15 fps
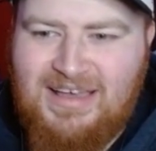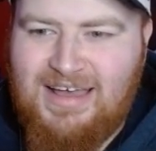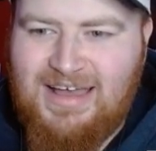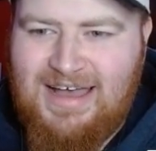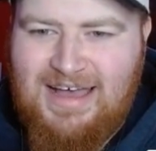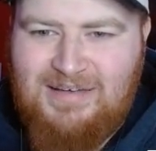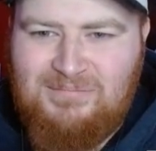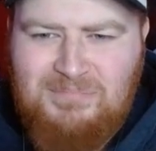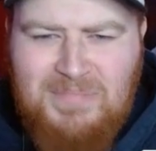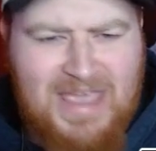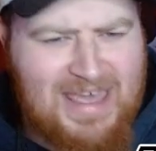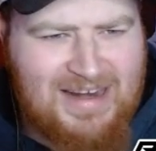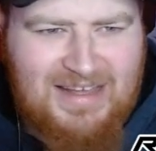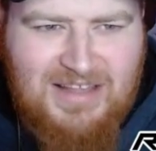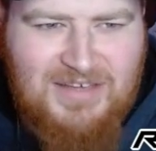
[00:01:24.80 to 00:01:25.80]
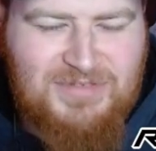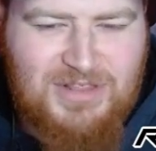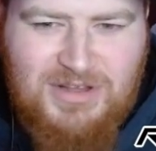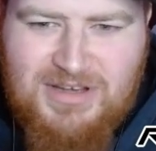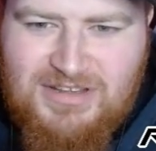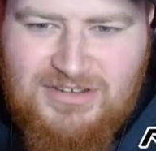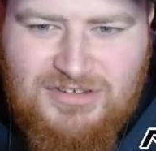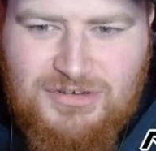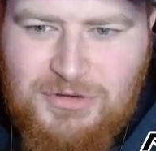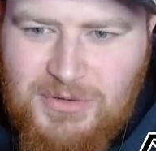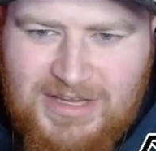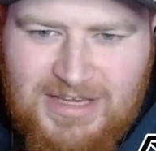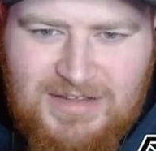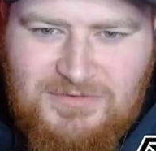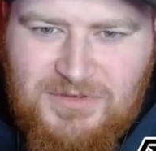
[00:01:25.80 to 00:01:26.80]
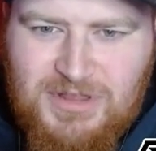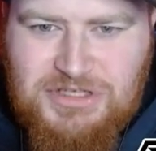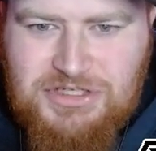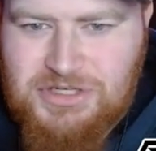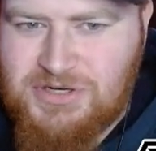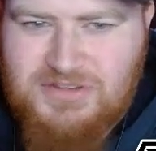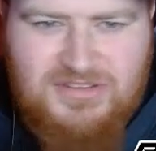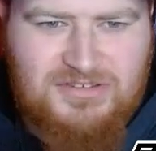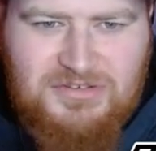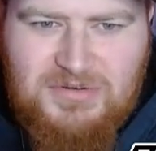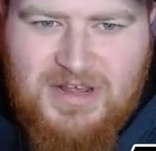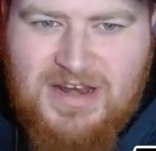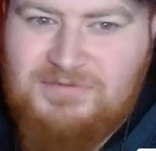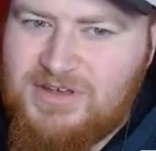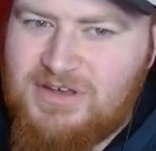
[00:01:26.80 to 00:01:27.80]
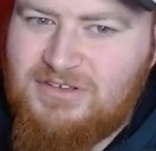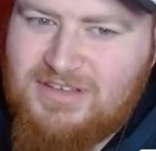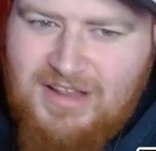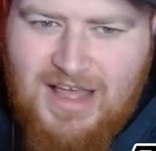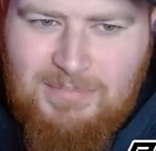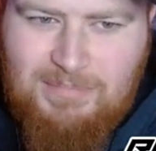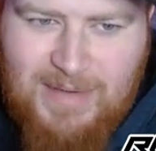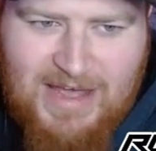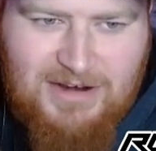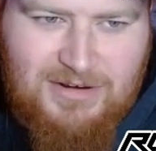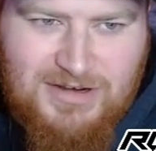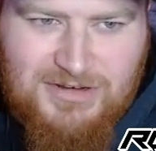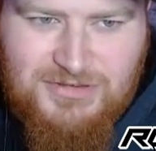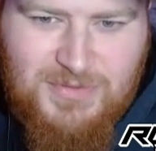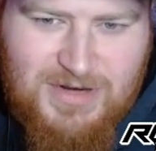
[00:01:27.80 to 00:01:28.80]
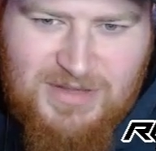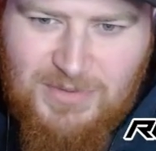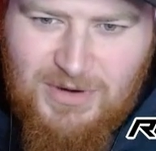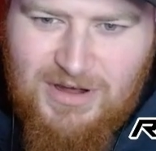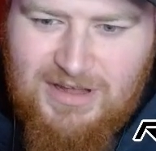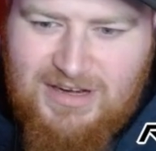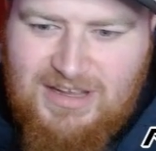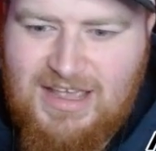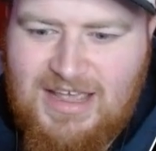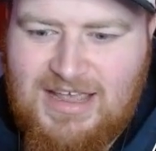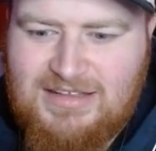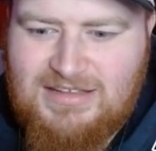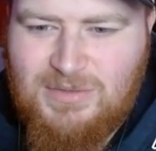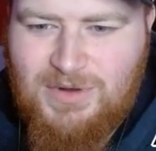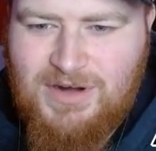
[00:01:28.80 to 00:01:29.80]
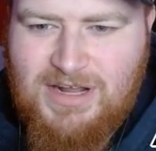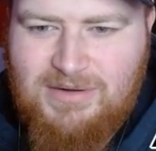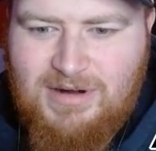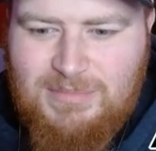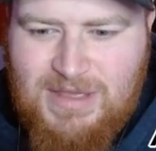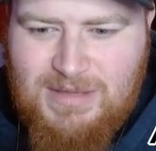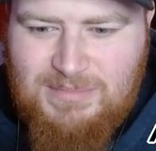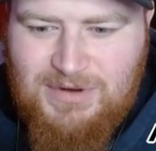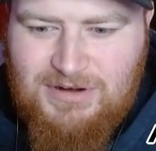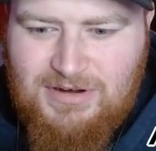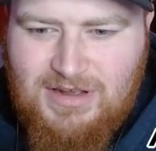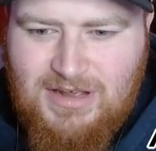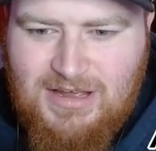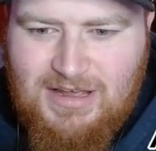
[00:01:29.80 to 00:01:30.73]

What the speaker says: Man, I love to look at the screen for the jersey screen. It feels a lot better in 21 than what I remember.